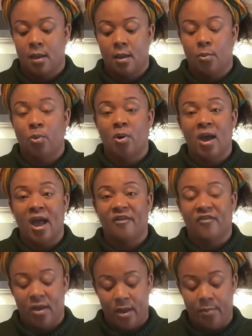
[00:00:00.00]
We'll
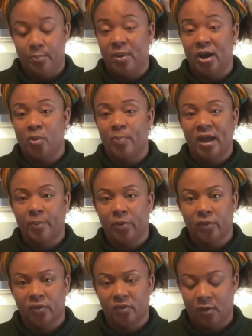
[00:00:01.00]
have bell
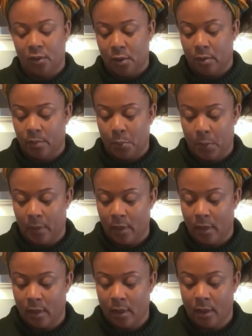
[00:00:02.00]
peppers.
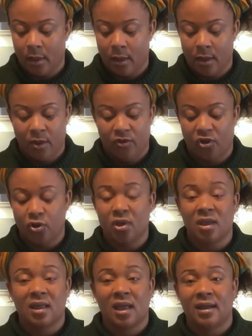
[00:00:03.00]
So you
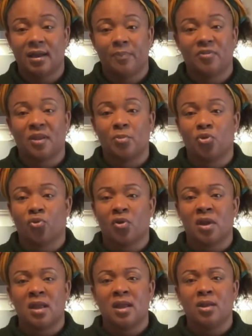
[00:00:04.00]
can cut up some
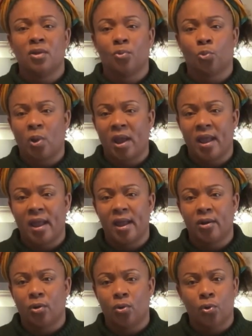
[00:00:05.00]
green,
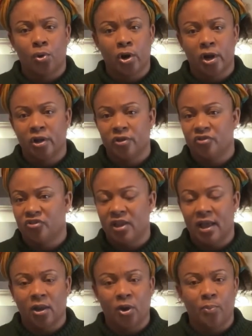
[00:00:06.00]
red, orange,
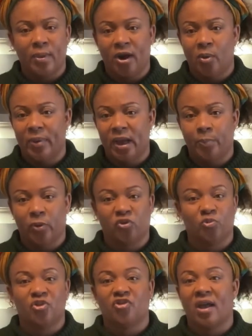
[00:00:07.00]
yellow bell peppers,
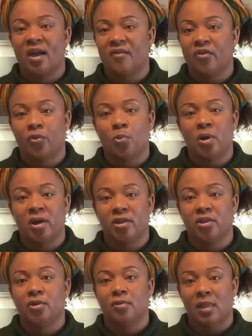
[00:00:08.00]
whichever
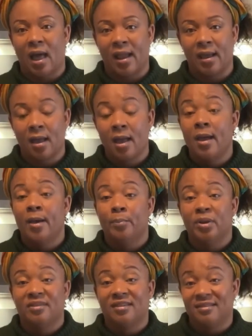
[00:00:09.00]
one you like.
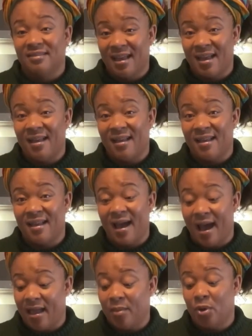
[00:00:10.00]
But today,
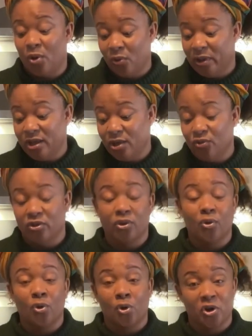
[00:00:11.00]
I am only using the
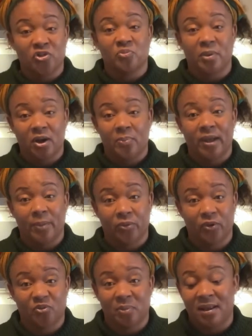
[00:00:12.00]
orange bell
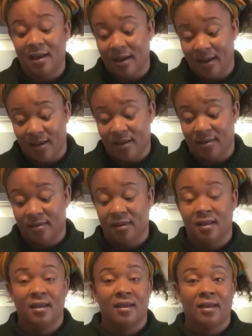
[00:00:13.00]
peppers because
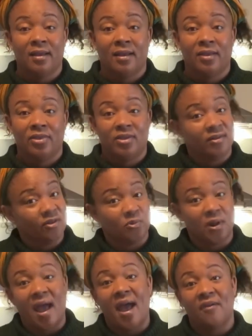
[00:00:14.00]
this is what
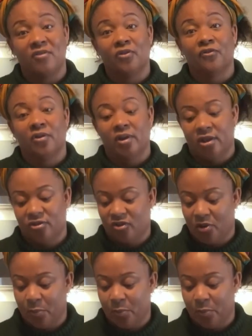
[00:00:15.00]
I have in the fridge.